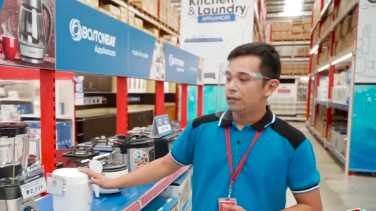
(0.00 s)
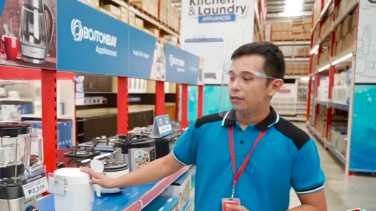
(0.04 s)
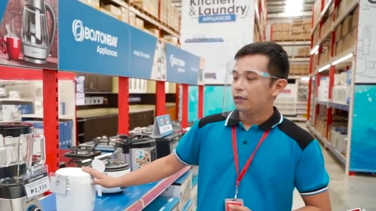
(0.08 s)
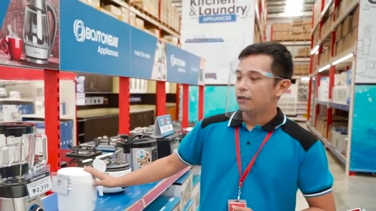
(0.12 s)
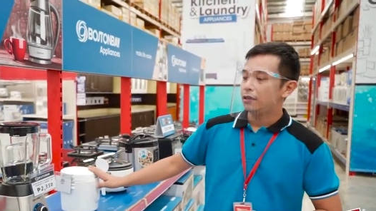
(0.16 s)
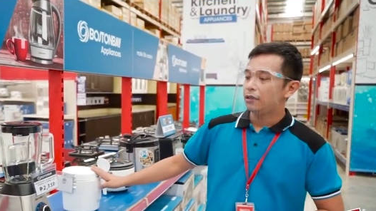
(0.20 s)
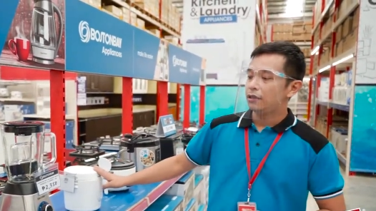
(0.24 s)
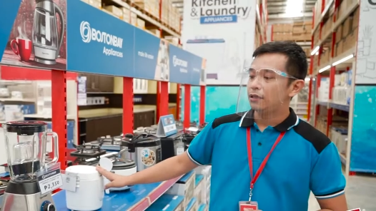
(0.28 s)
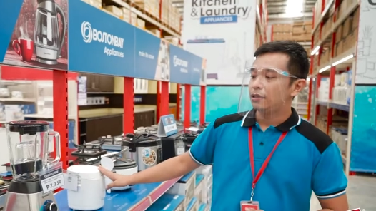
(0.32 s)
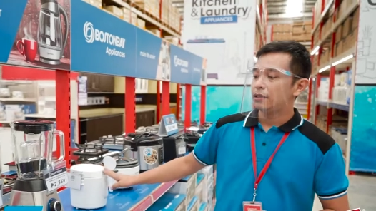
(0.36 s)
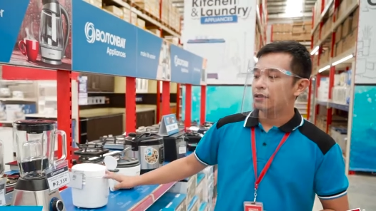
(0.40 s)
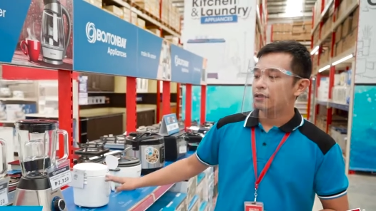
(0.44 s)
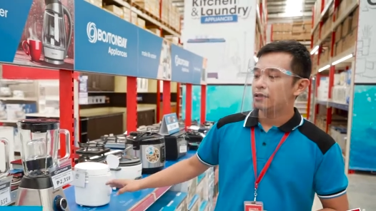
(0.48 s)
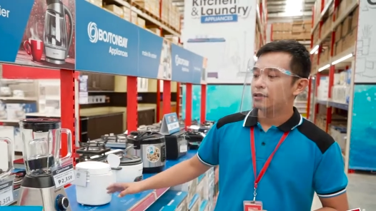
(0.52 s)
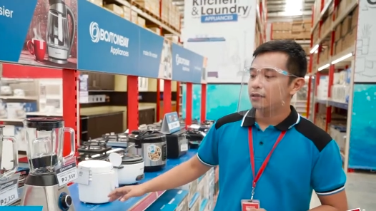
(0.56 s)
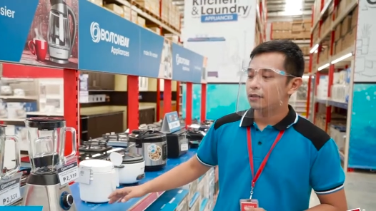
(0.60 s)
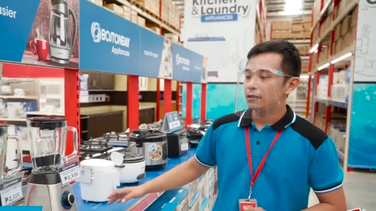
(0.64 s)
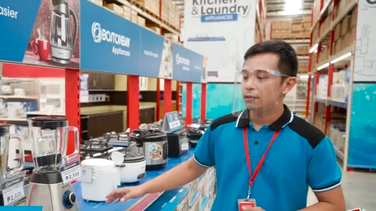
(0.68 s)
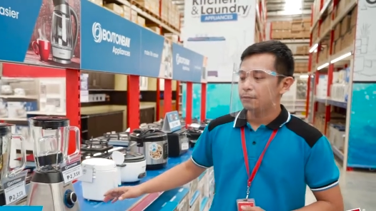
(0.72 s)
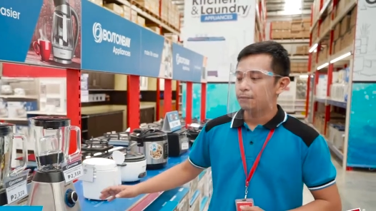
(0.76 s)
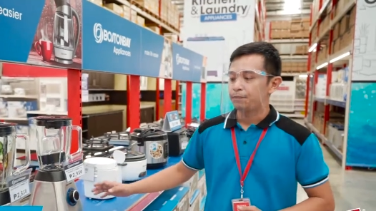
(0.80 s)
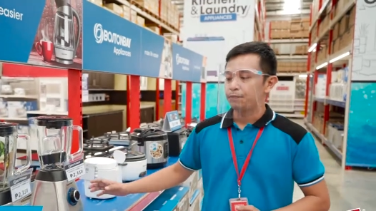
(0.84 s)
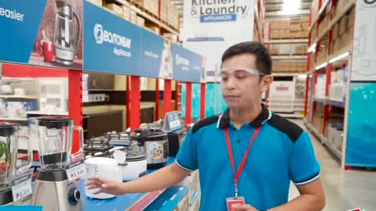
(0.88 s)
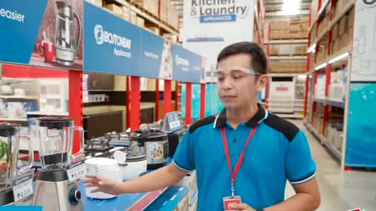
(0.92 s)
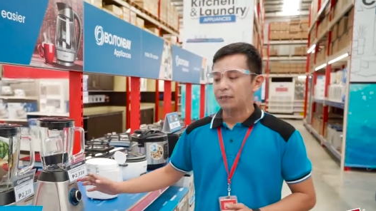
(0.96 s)
and
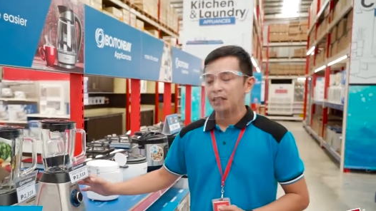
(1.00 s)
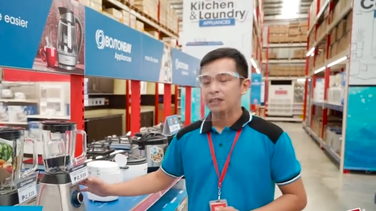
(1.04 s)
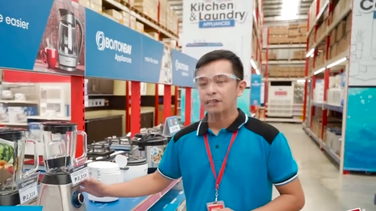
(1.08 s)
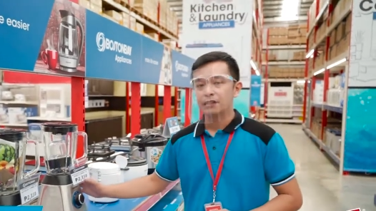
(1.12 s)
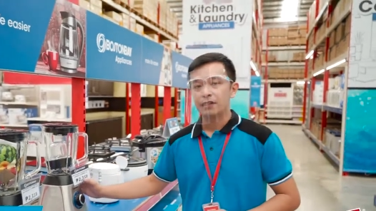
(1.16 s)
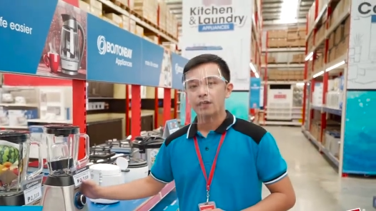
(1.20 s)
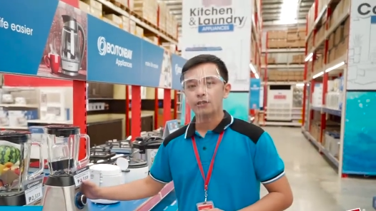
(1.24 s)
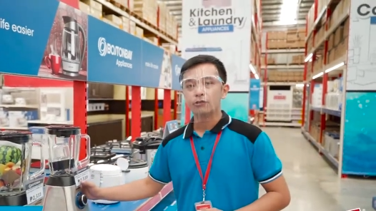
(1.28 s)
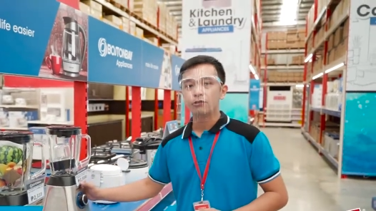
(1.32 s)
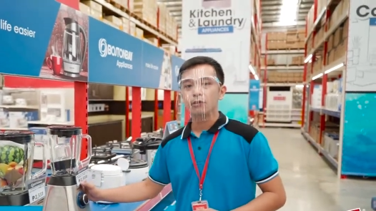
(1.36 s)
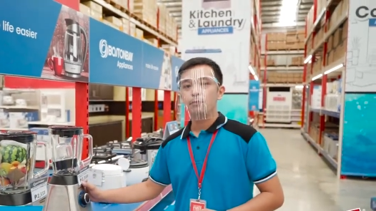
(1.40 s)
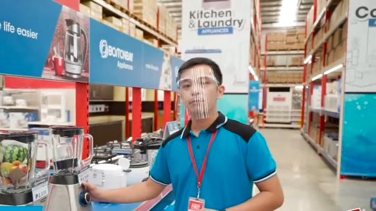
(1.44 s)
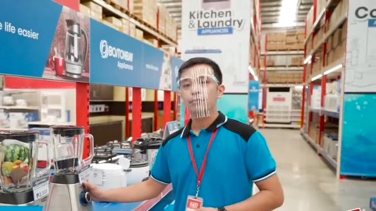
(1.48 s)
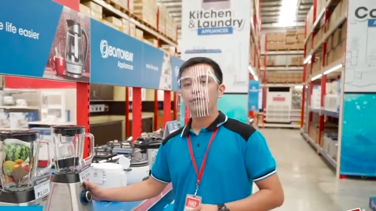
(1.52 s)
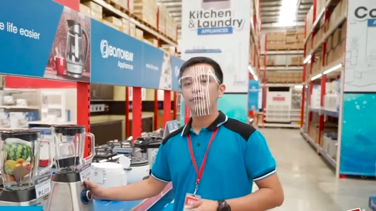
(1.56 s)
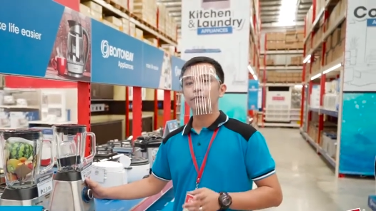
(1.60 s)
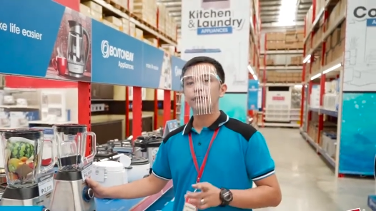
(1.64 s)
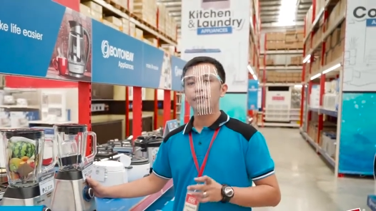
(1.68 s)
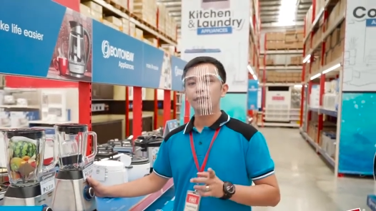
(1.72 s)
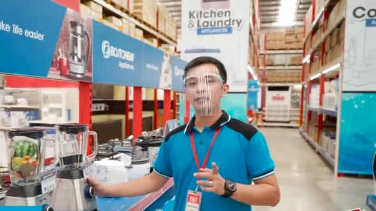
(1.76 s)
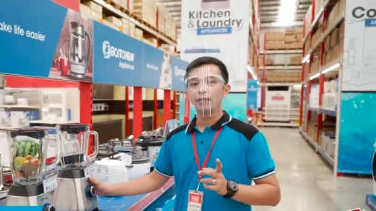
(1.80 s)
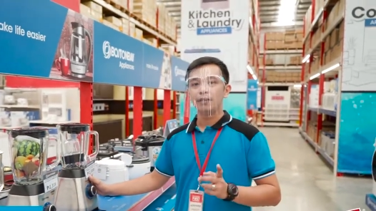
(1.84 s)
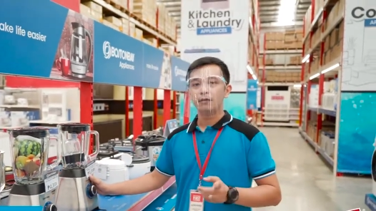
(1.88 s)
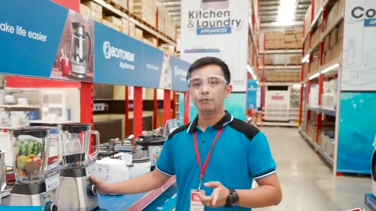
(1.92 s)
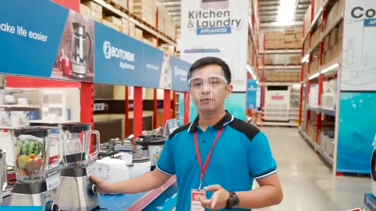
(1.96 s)
it's actually a
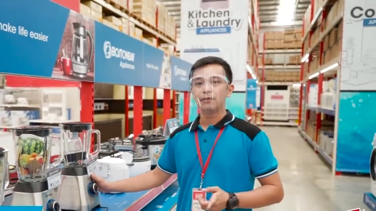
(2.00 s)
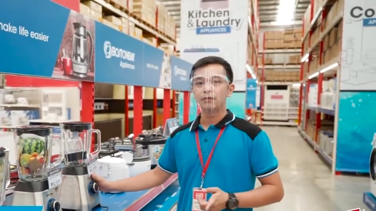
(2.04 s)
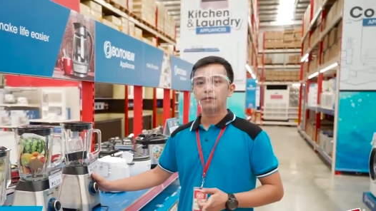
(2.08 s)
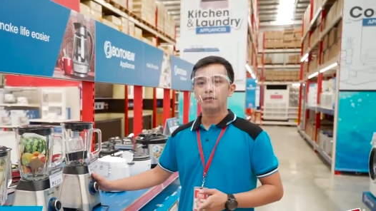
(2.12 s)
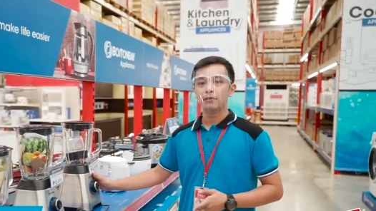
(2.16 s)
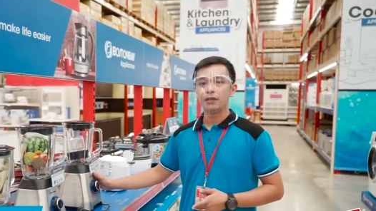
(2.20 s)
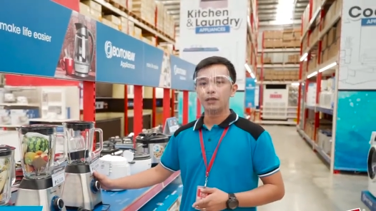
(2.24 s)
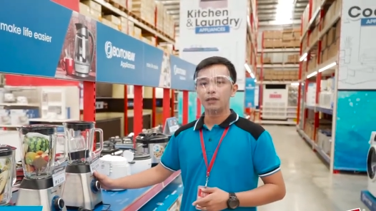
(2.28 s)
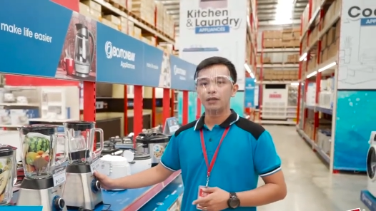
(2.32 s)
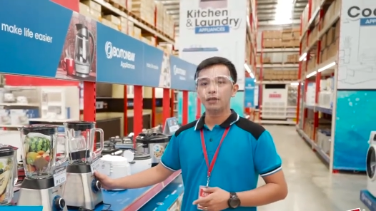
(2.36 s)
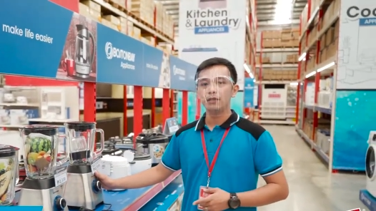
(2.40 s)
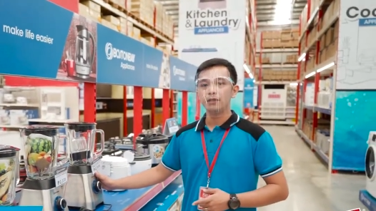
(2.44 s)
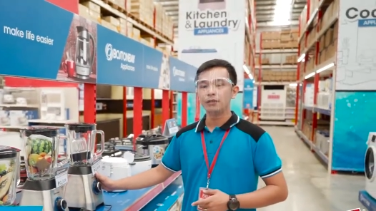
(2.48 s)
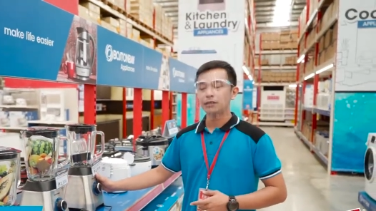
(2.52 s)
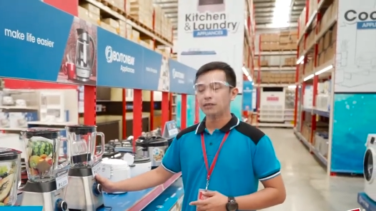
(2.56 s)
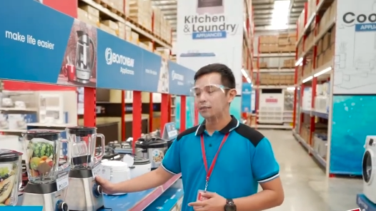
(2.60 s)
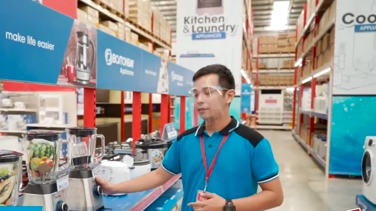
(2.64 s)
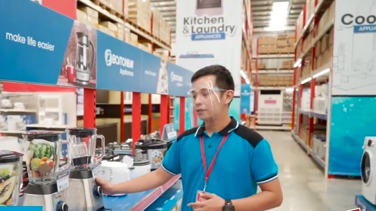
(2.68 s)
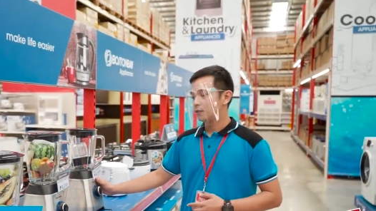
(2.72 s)
perfect timing today